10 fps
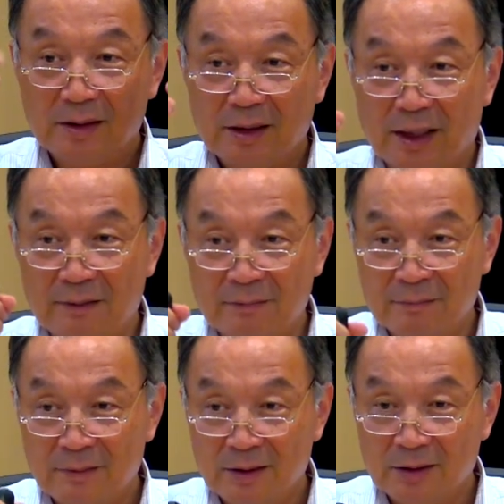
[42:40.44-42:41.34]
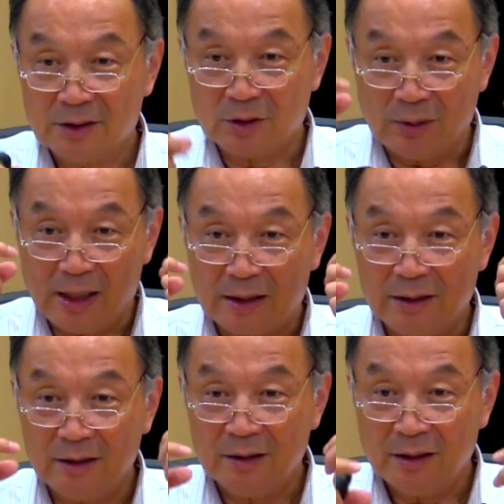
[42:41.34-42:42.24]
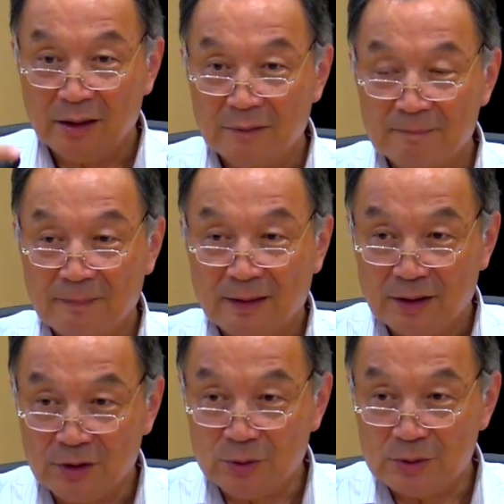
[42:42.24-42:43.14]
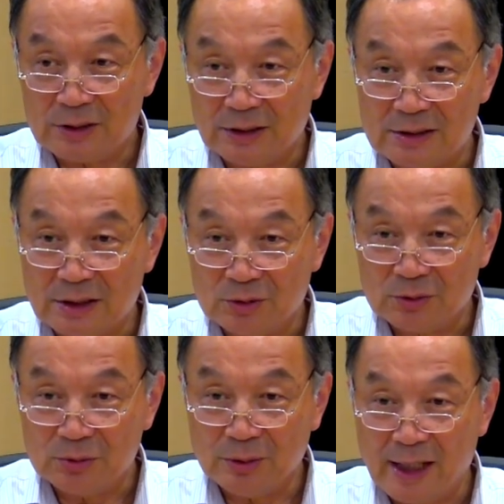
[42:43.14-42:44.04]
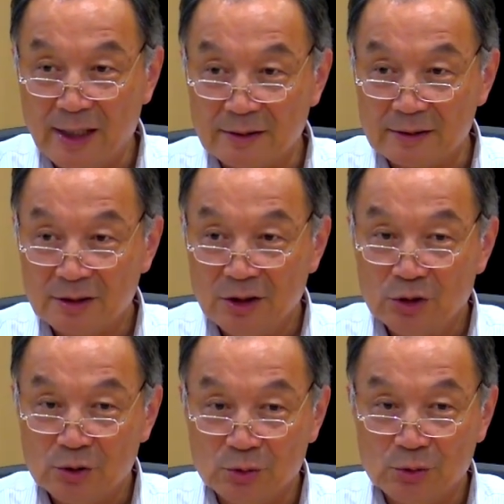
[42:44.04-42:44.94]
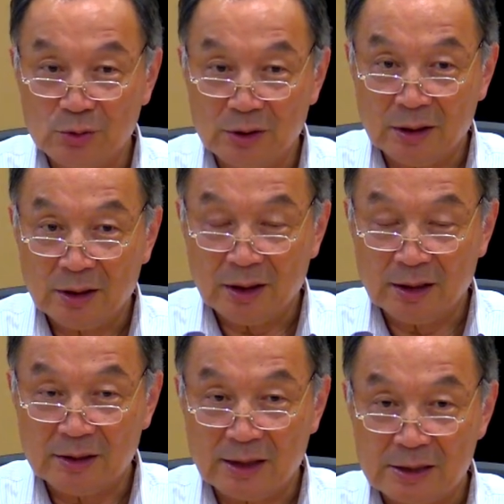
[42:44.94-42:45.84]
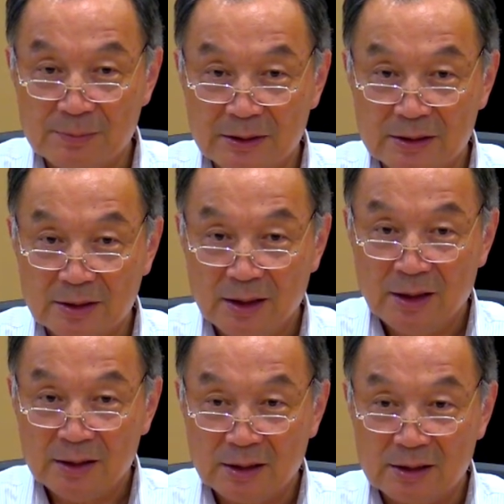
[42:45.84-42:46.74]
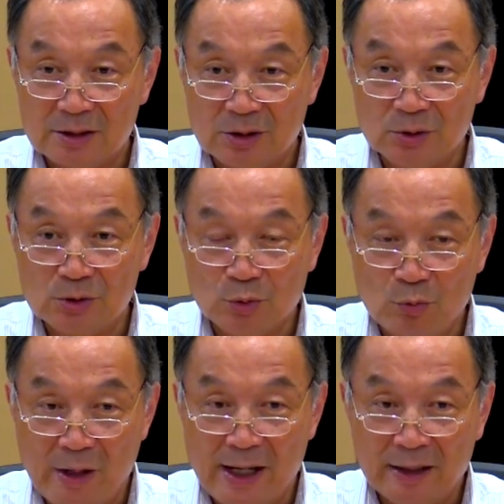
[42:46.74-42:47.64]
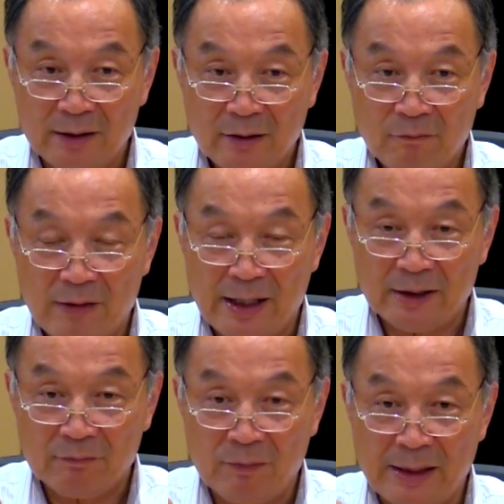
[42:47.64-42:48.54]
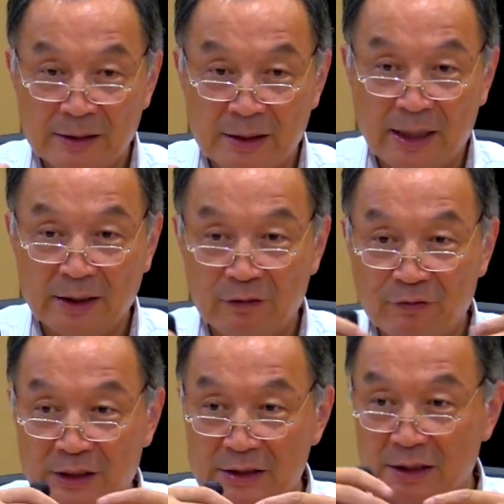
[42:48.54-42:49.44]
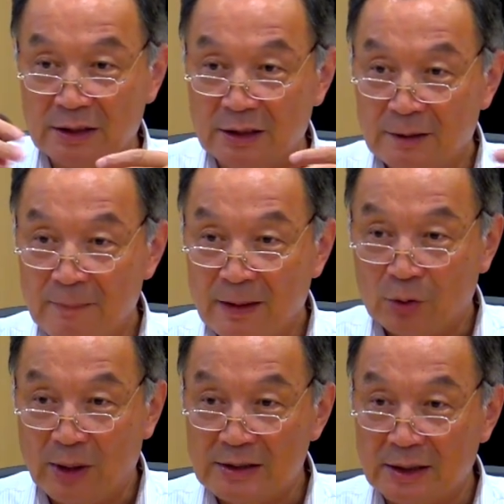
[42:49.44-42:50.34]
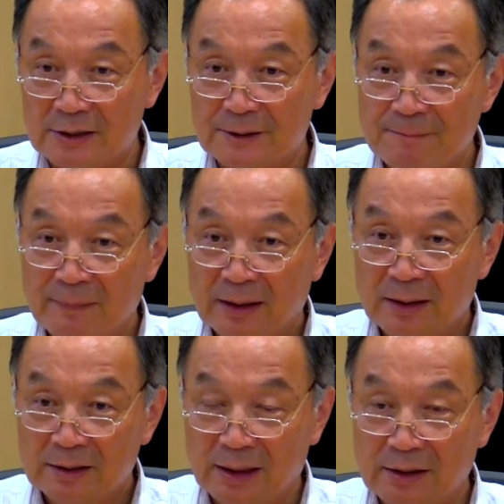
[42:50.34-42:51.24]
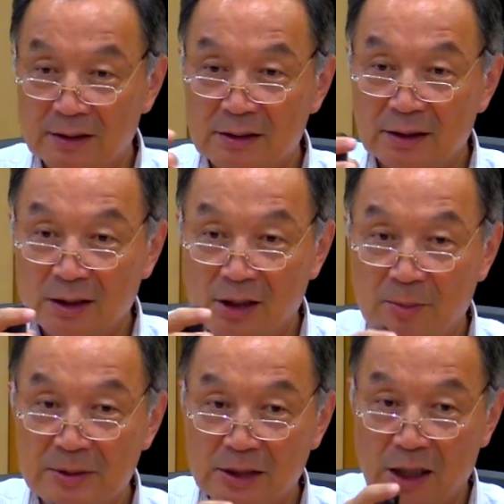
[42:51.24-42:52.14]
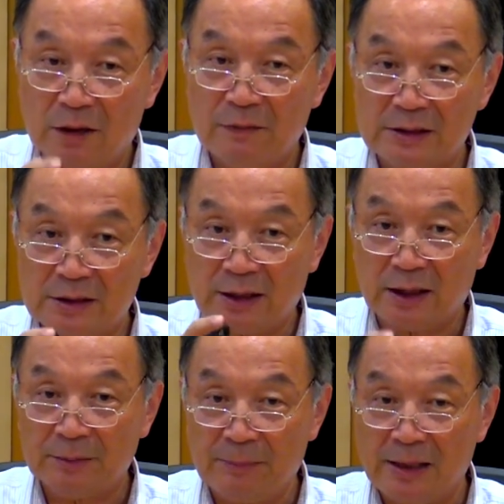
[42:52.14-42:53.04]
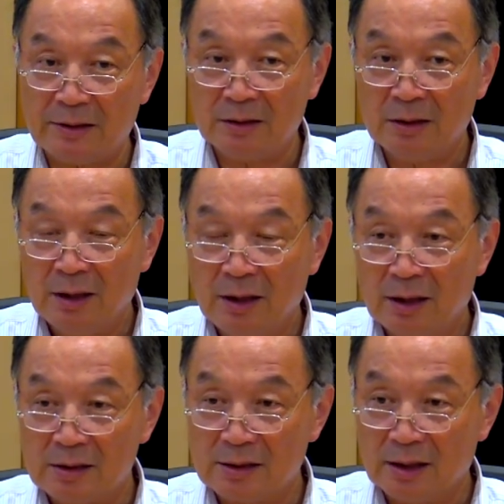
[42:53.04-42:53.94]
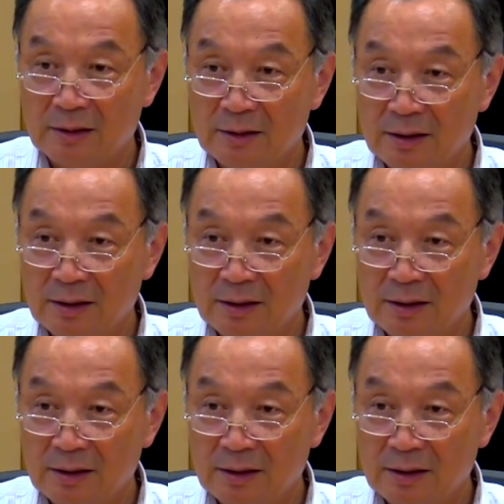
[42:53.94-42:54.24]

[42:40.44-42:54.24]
can directly use these two hands to do the adjustments. That is also why when China facing the crisis, Chinese governments always take the measure as a